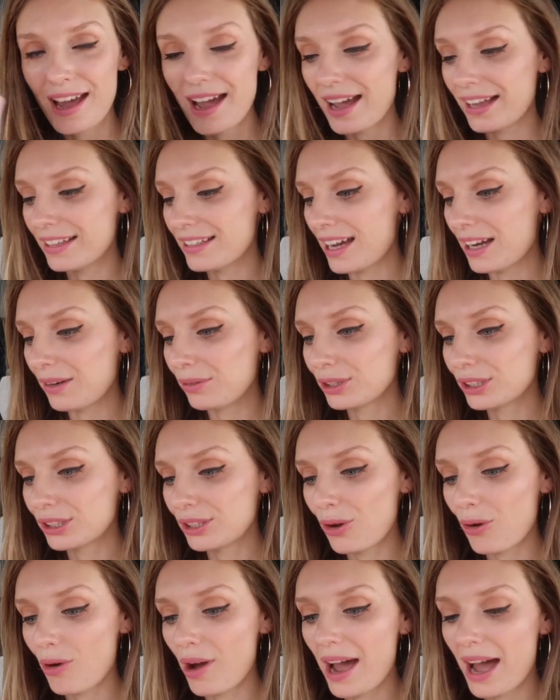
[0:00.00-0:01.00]
and I was
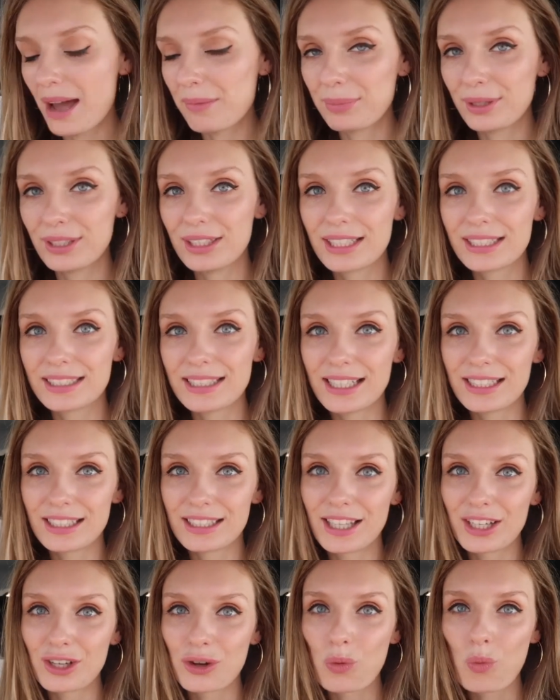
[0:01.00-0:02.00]
so happy and
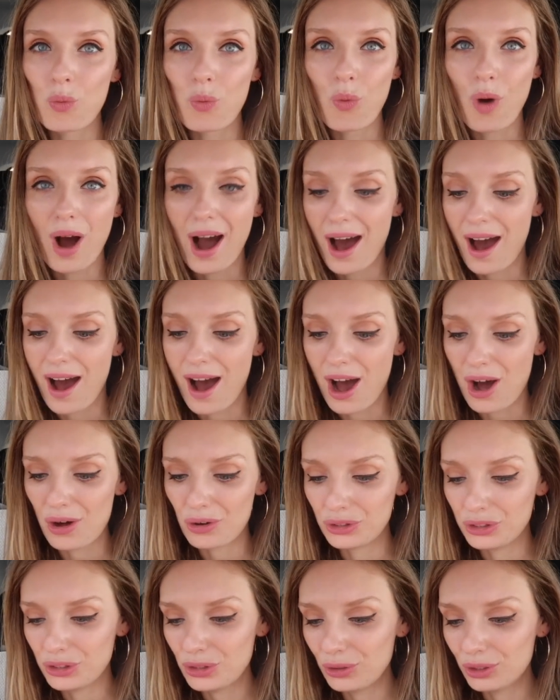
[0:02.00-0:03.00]
excited, like
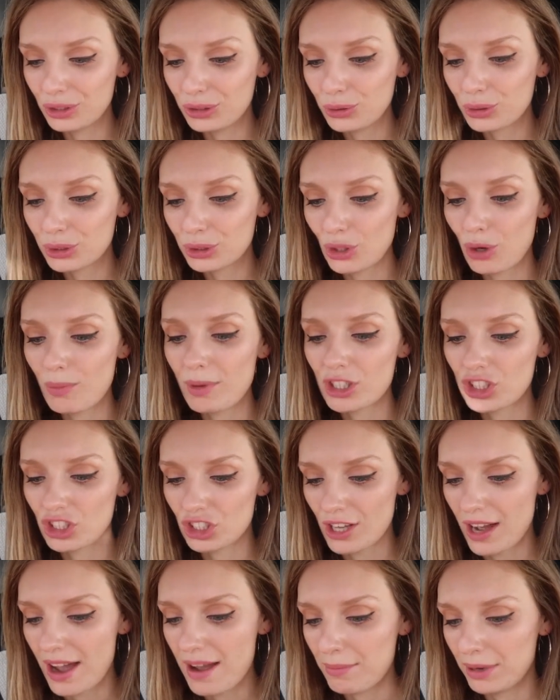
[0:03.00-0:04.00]
wow, you know, it took so much
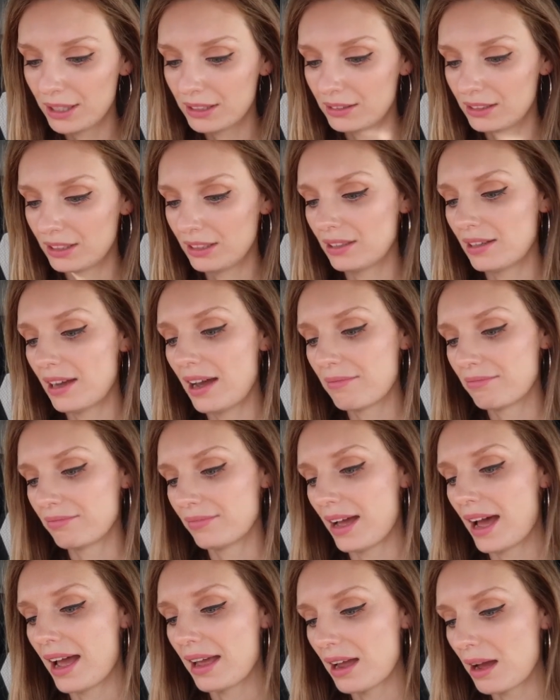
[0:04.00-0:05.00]
time, but
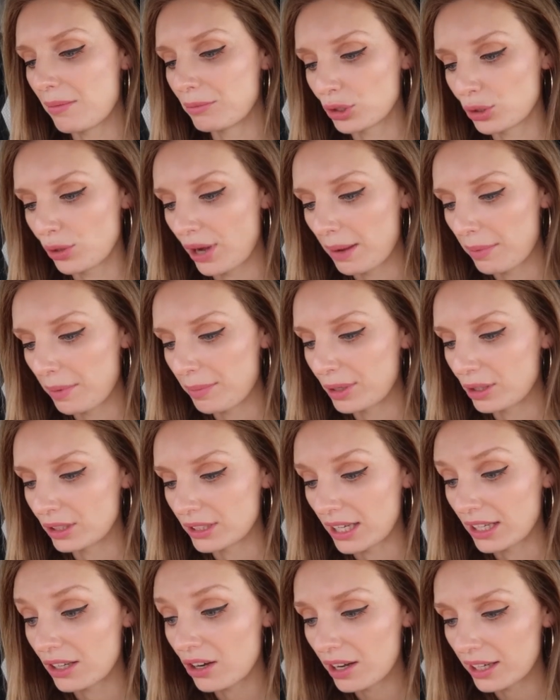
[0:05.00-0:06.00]
I'm so happy
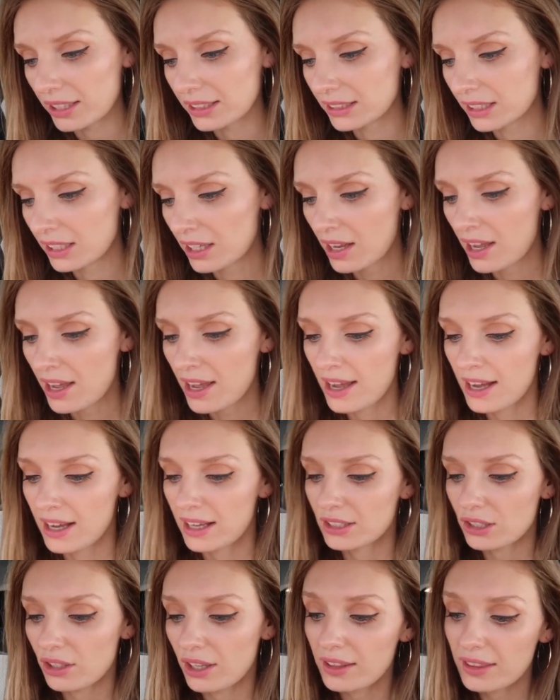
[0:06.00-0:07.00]
because I got it.
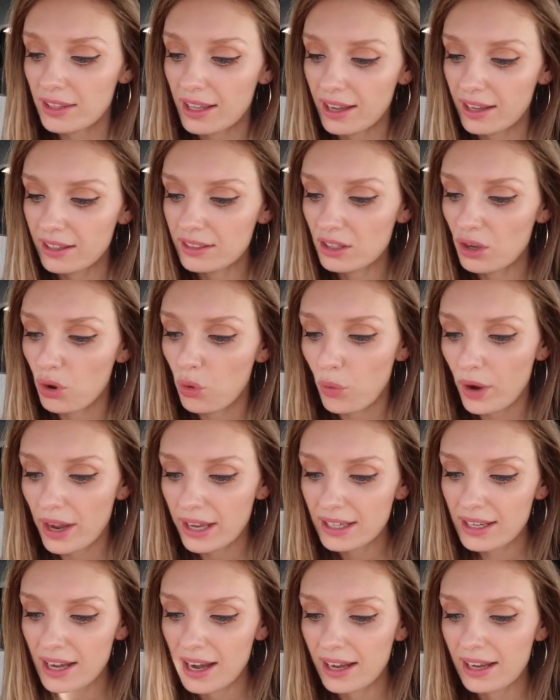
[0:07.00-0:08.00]
So and then
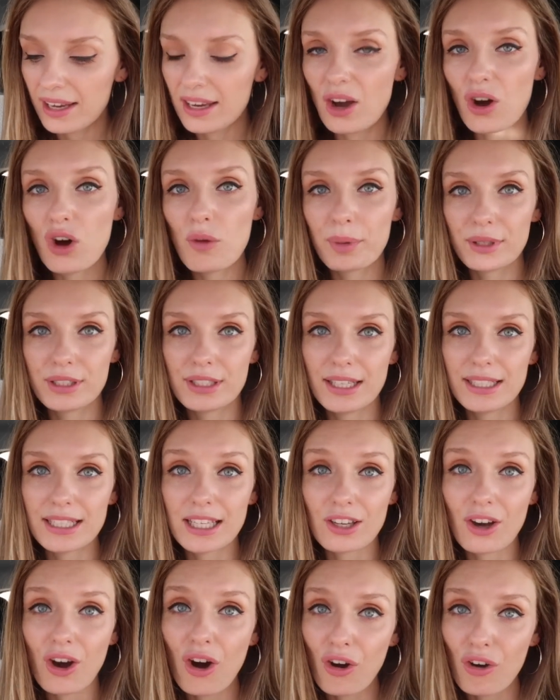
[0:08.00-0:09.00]
when I opened it
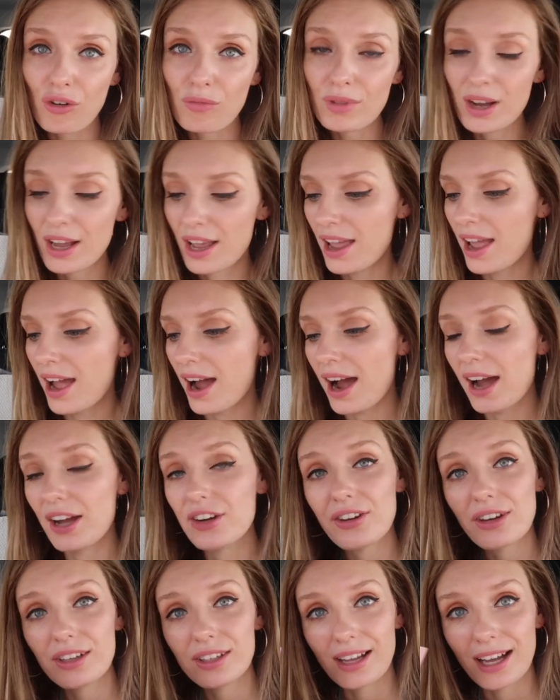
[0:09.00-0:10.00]
at home,
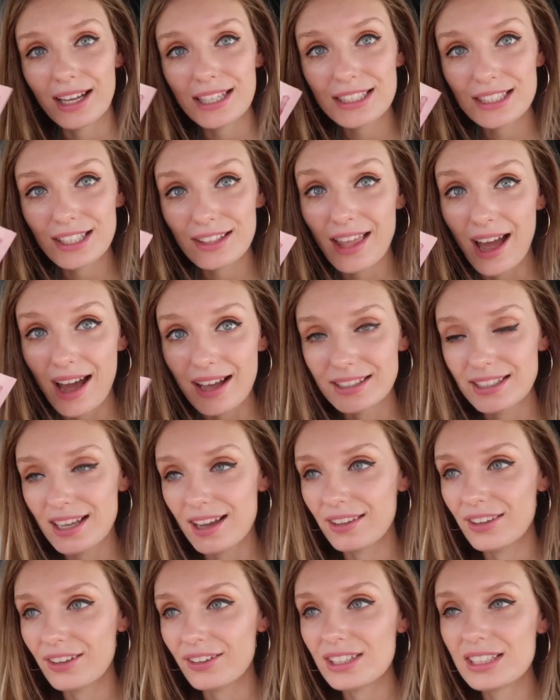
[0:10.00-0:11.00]
I realized that
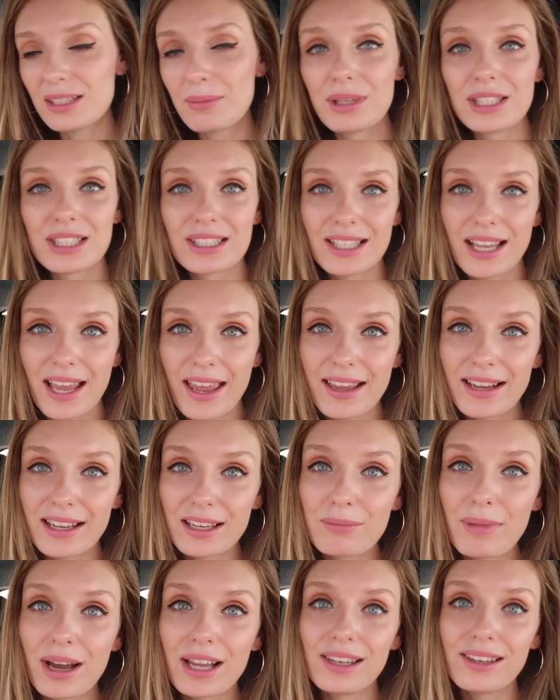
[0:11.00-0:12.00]
there is a mistake
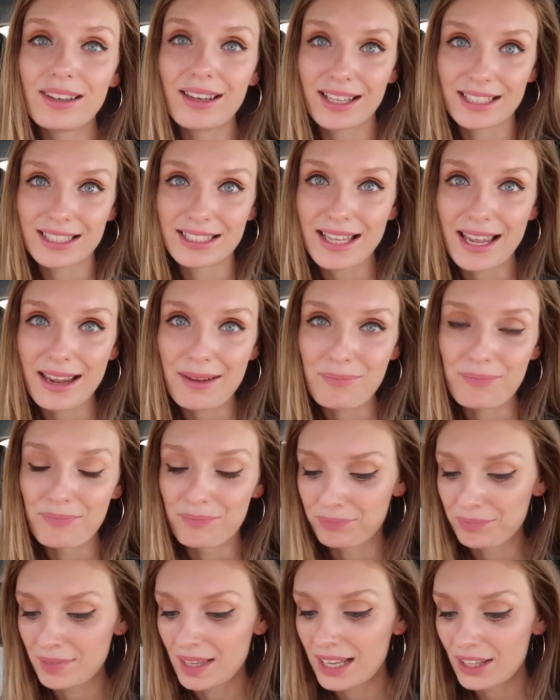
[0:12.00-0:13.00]
in my last name.
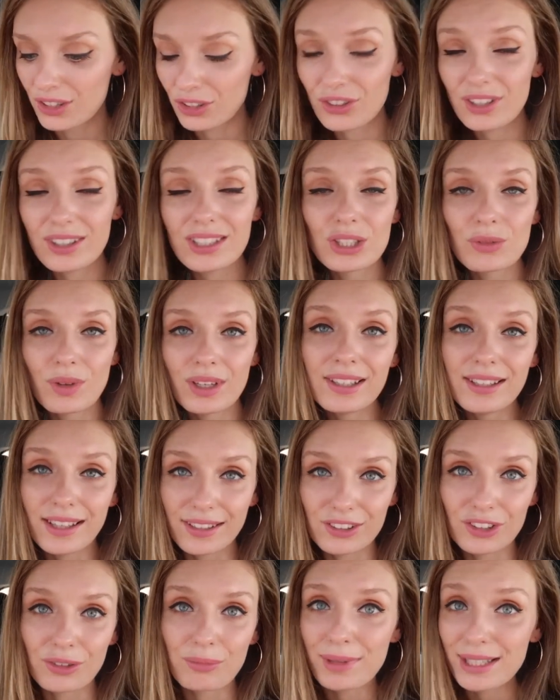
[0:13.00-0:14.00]
So there is one
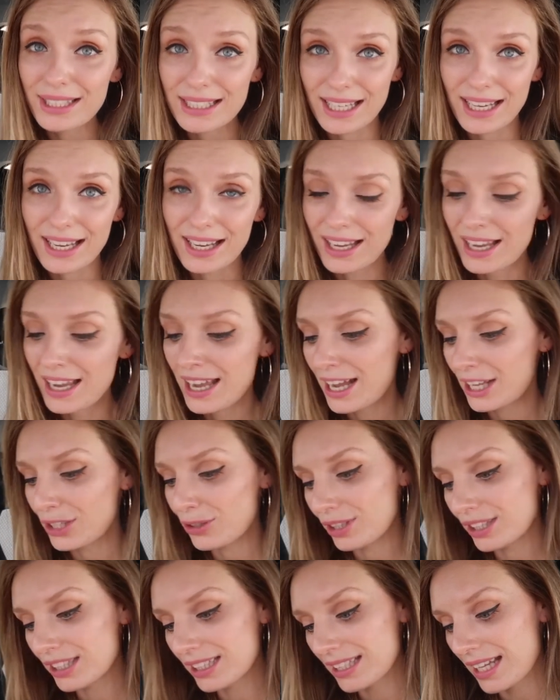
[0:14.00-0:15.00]
letter missing.
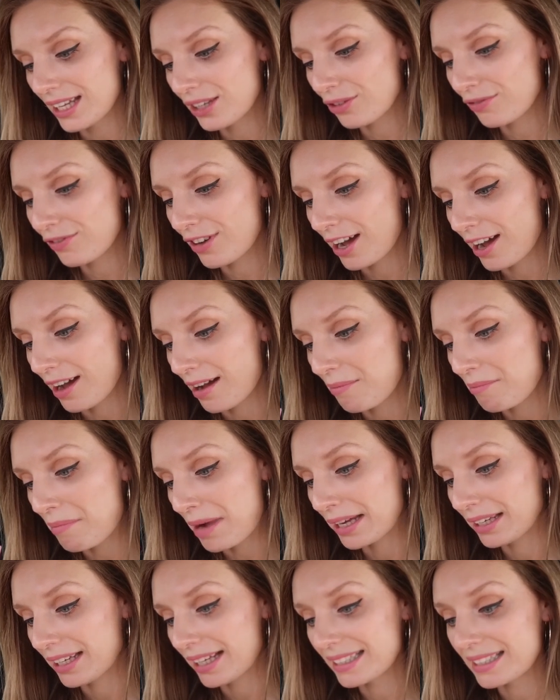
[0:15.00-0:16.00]
So instead of
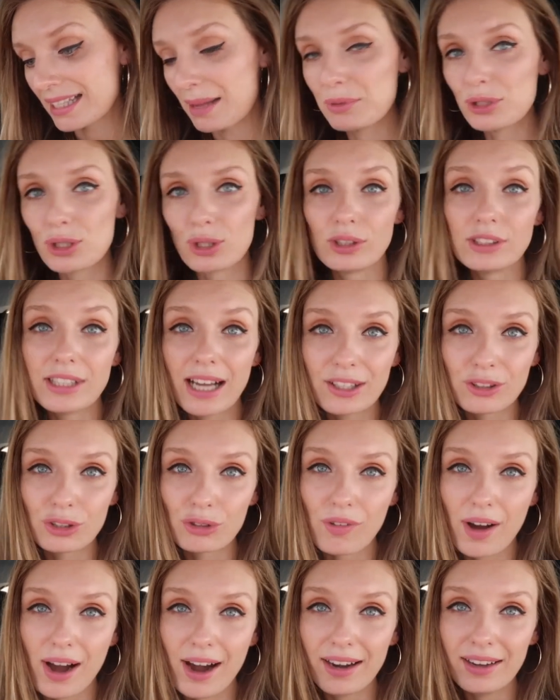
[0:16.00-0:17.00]
my last name
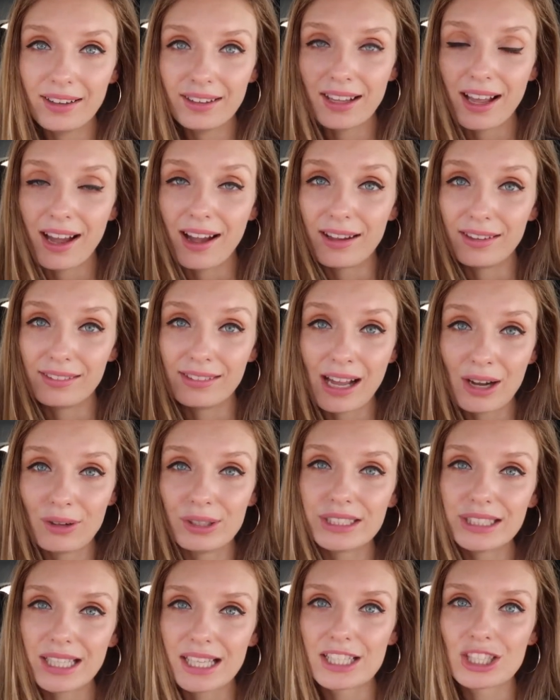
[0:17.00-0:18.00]
Soldatova, now
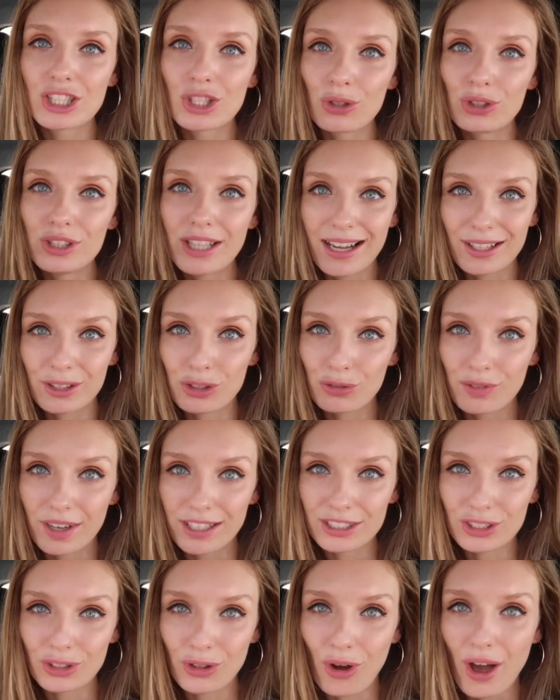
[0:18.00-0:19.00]
it says
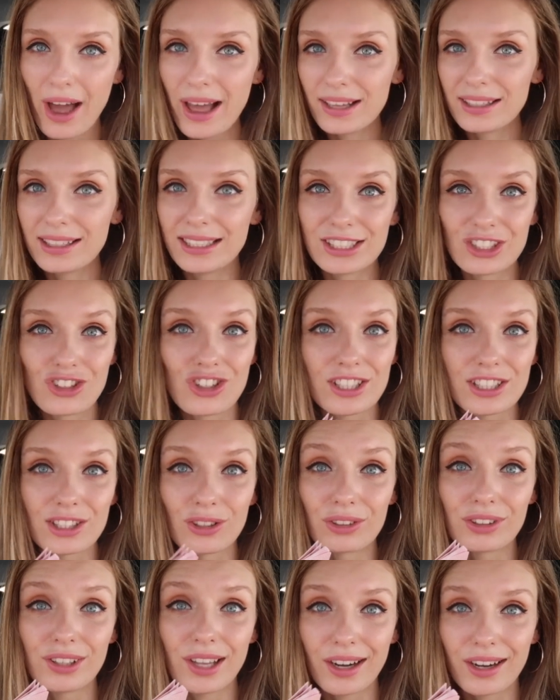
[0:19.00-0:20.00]
Soldatova, so L is just
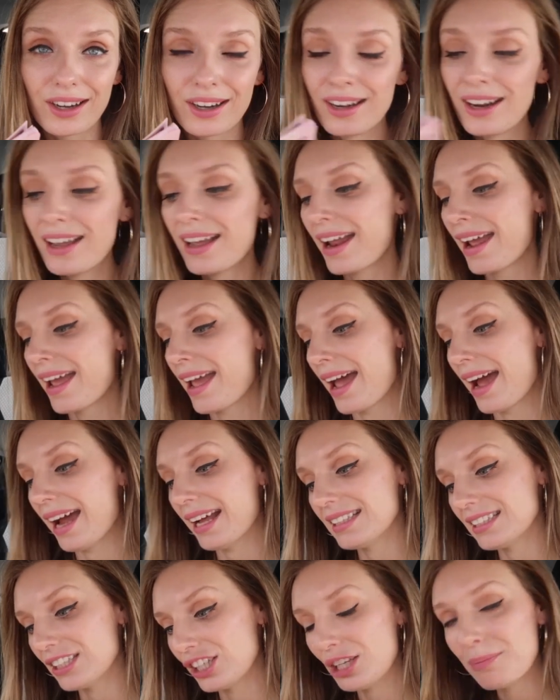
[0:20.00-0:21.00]
not there.
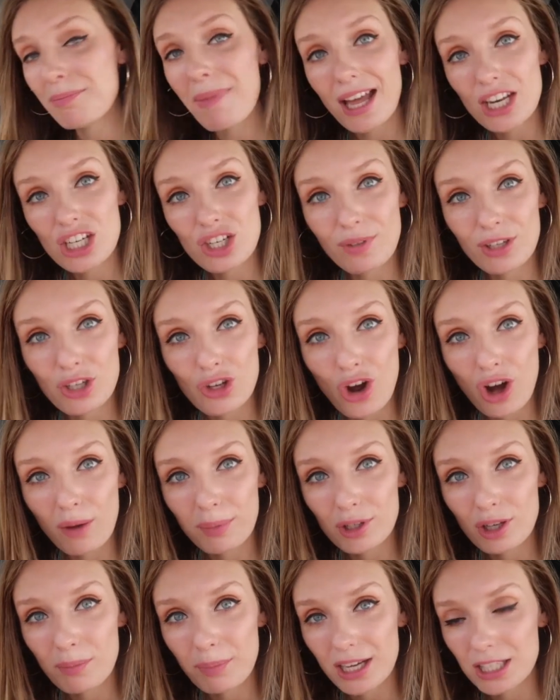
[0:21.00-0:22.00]
And imagine when you
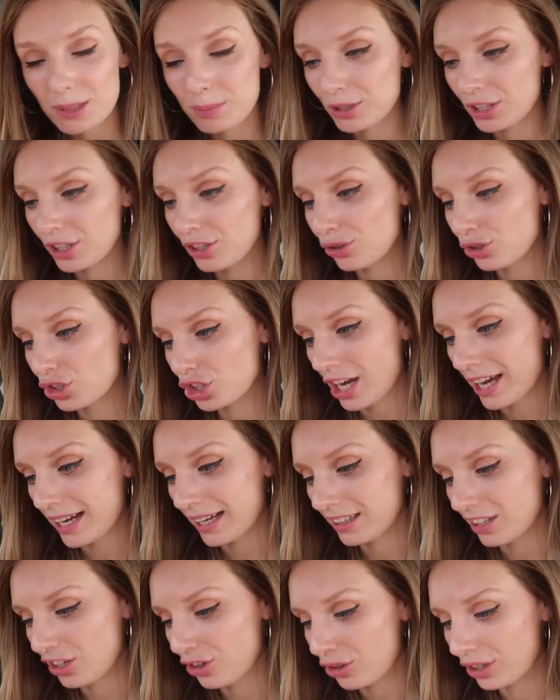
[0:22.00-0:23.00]
open your passport and you
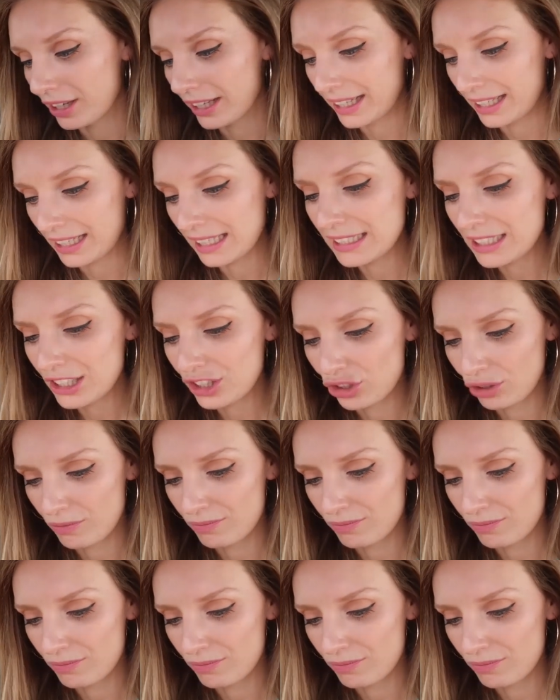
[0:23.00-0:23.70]
check, and then you're like, is it,